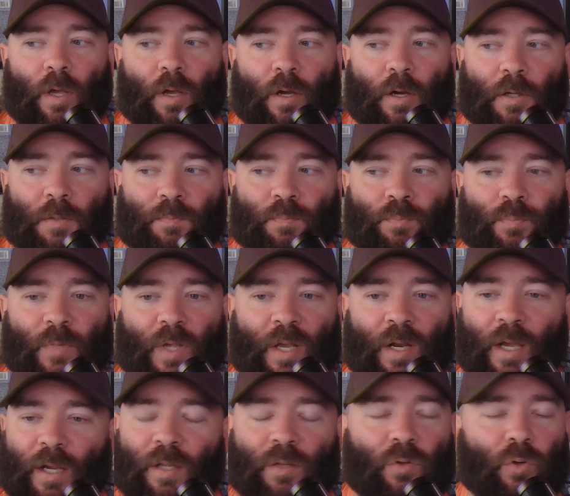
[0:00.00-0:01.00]
Um,
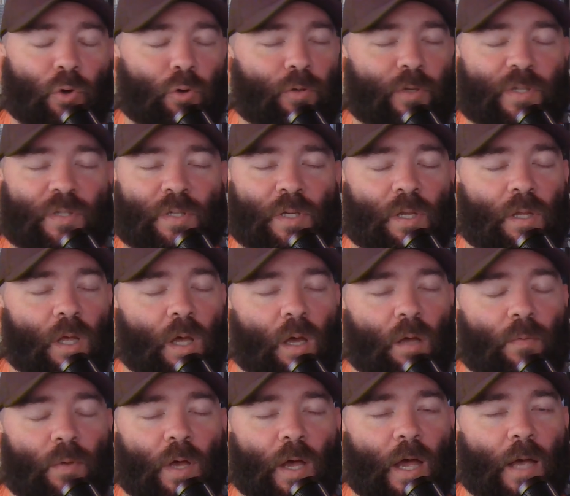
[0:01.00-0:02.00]
and I can totally see
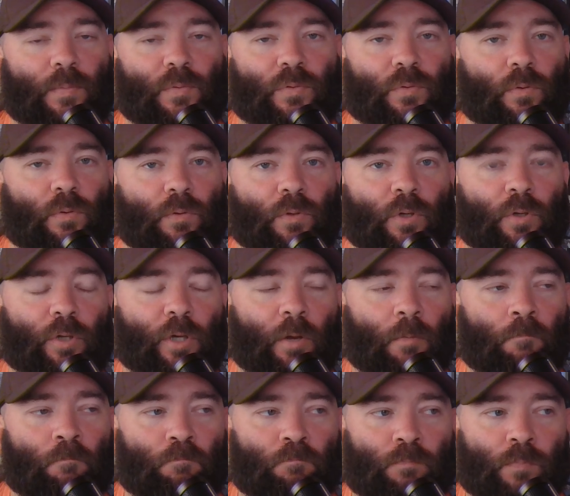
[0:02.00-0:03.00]
that. Absolutely.
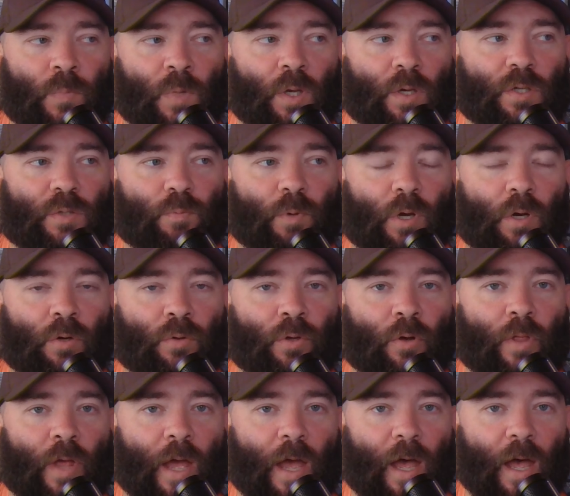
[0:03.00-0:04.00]
Because we all
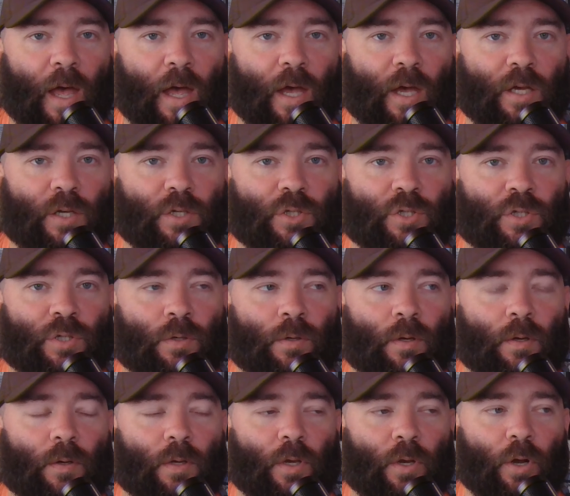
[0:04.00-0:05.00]
know that Ash,
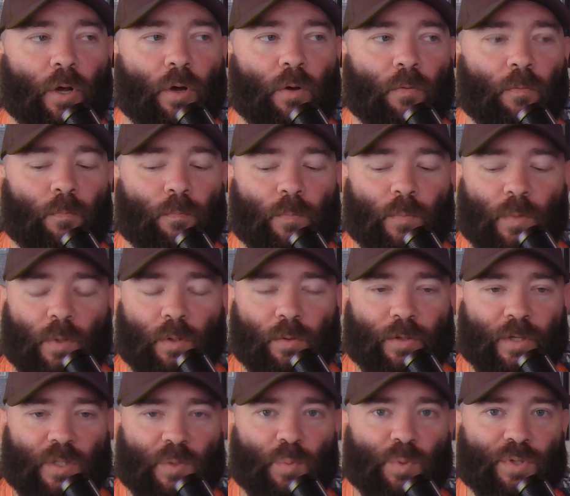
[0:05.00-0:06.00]
you know,
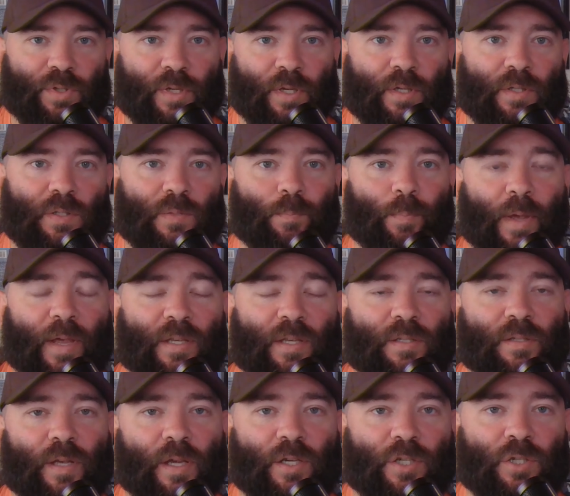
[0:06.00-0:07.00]
this was his space
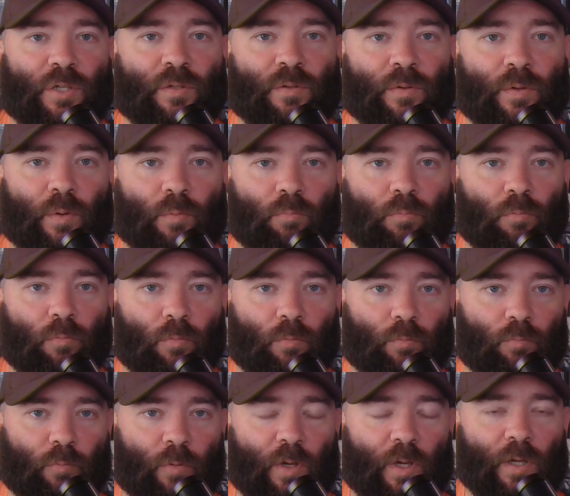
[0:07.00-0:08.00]
station, the
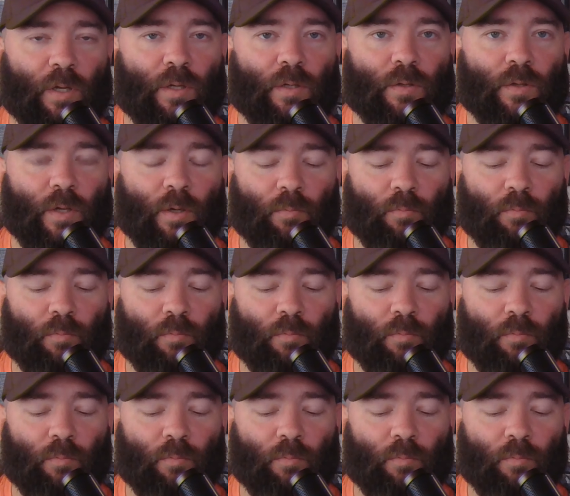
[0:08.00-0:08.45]
Reen, the